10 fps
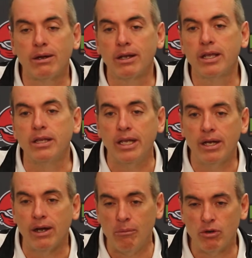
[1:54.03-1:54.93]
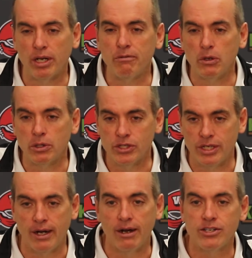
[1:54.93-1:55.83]
Early in the year, I'm really
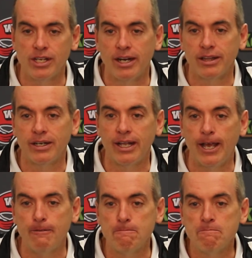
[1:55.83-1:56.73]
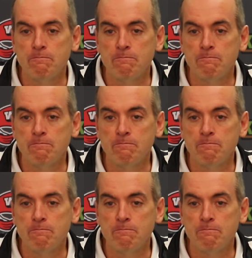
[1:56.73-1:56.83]
focused on our side of the net.